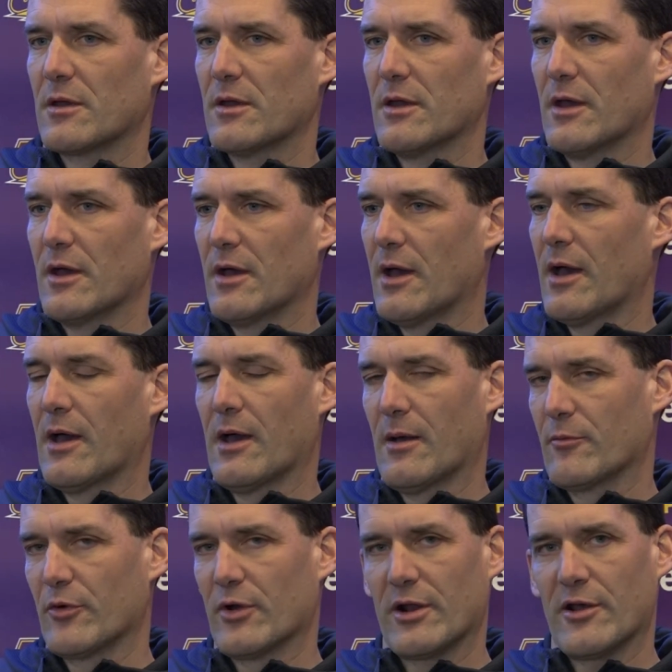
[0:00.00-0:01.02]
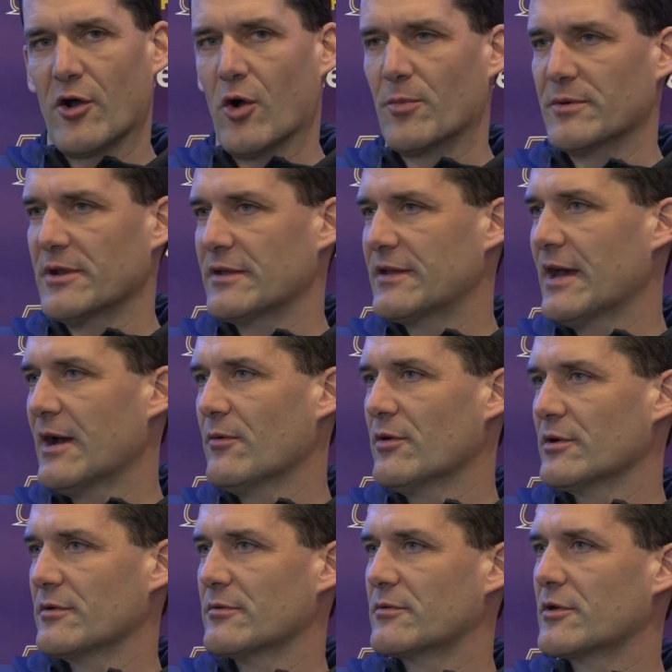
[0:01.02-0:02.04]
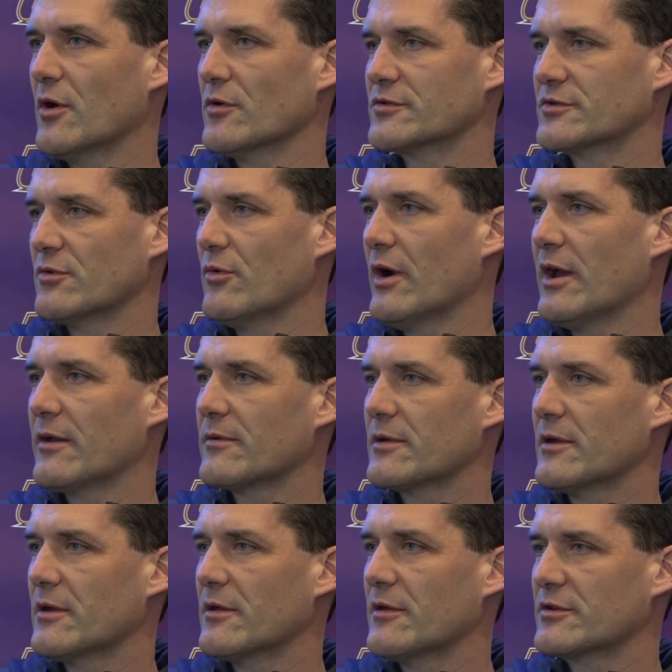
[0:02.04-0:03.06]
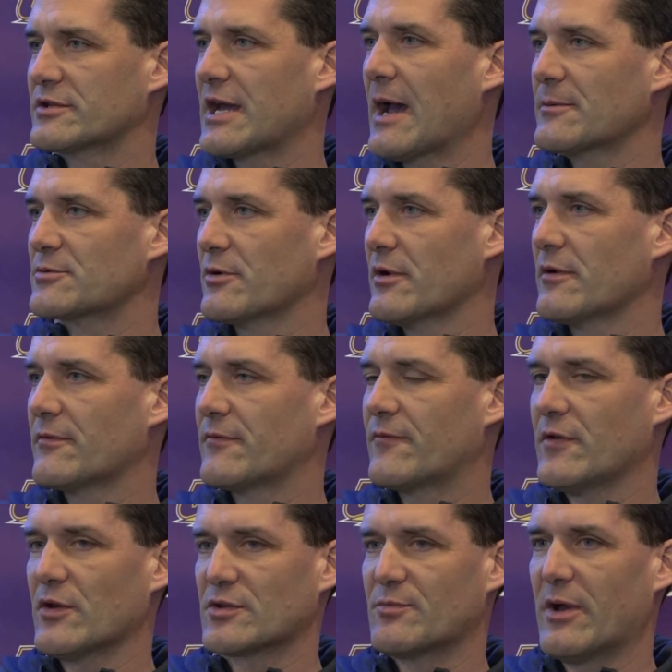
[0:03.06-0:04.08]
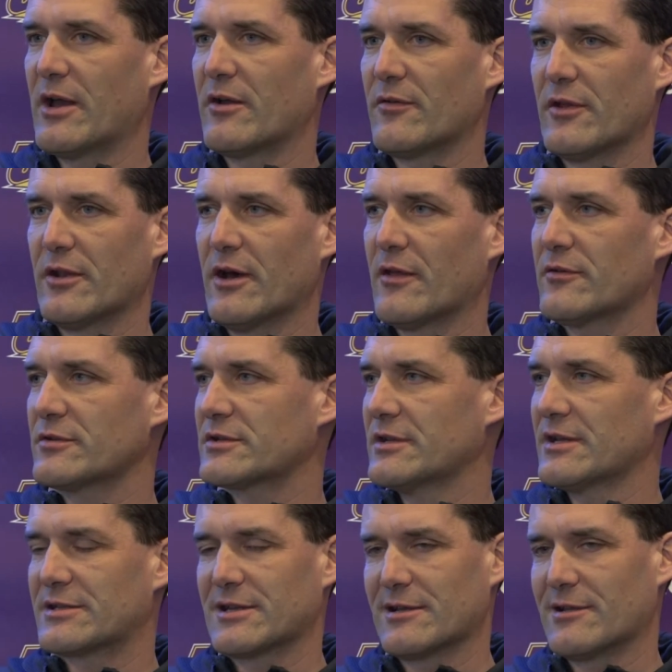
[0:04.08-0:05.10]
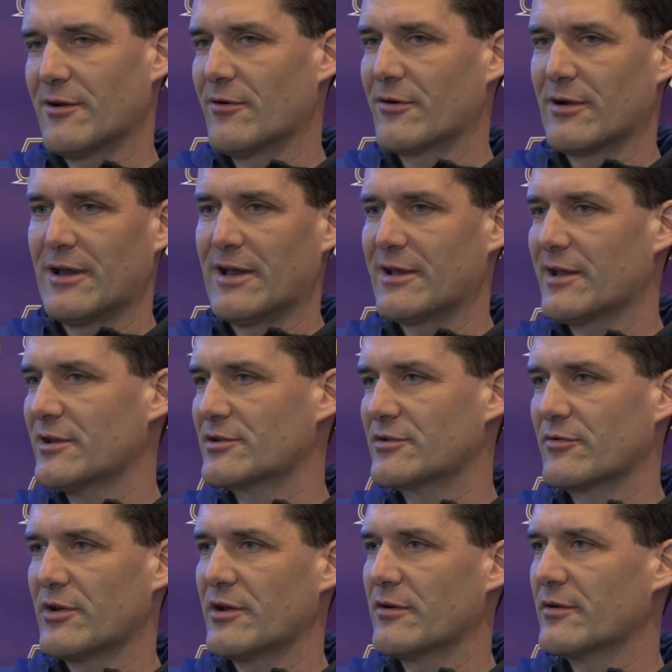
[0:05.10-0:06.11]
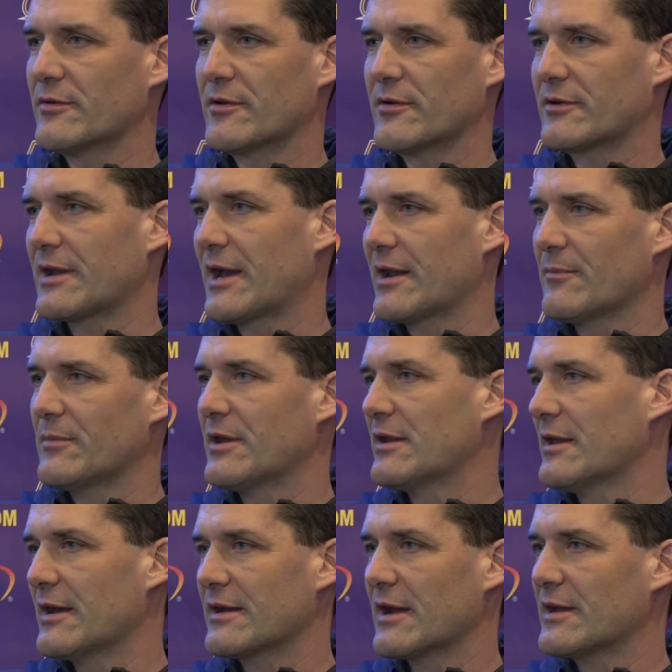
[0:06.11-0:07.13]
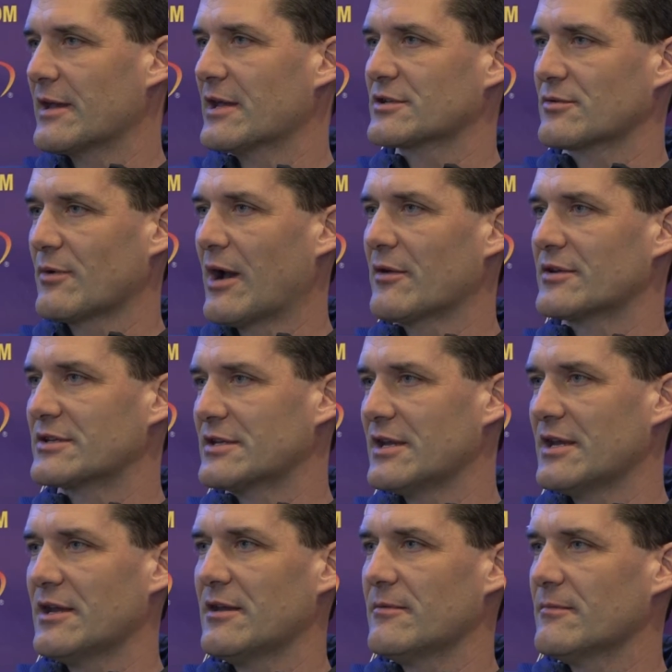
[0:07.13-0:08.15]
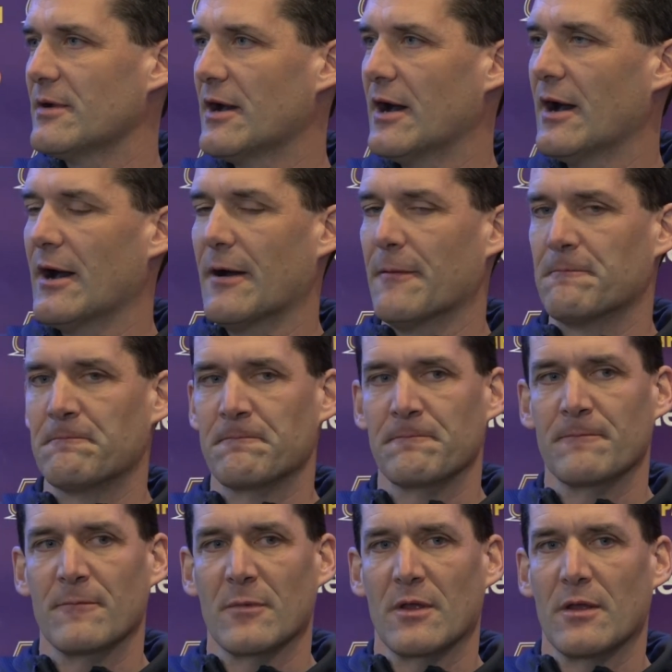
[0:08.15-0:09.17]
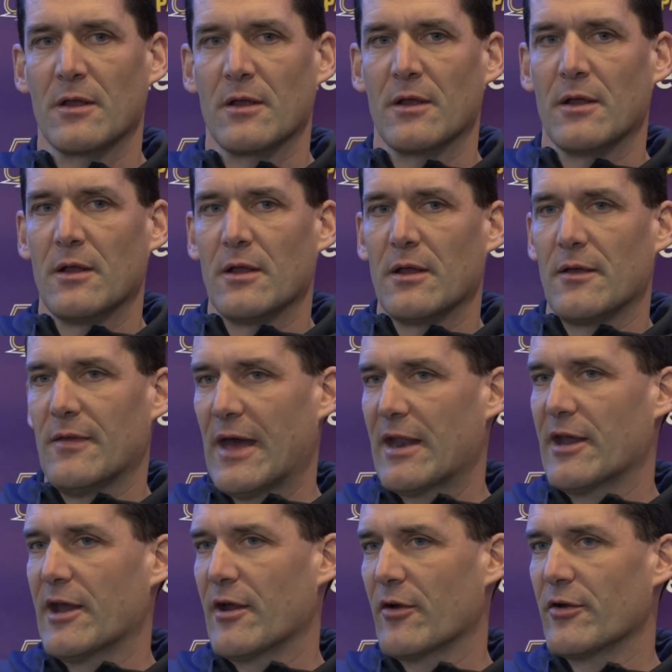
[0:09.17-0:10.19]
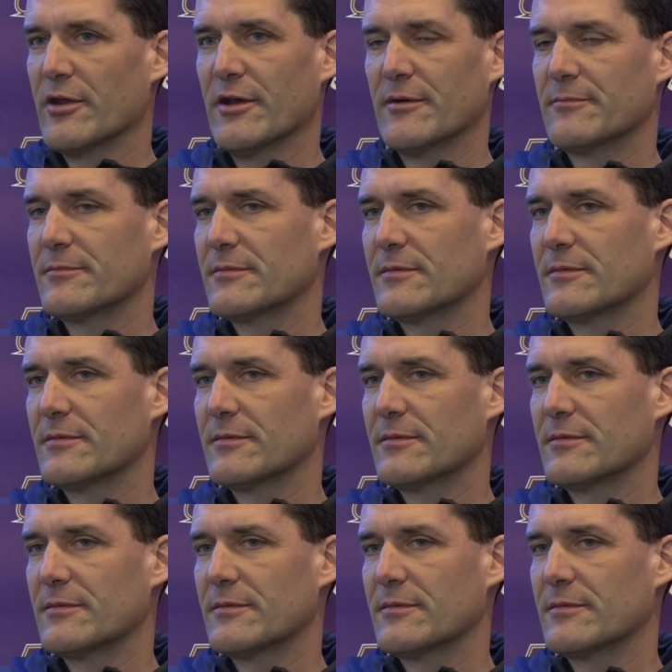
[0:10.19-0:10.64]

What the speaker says: I'm really hoping that one goes away. There's times where it feels better than others, and it's a lower leg injury or kind of mid leg, I guess, around his knee, that area.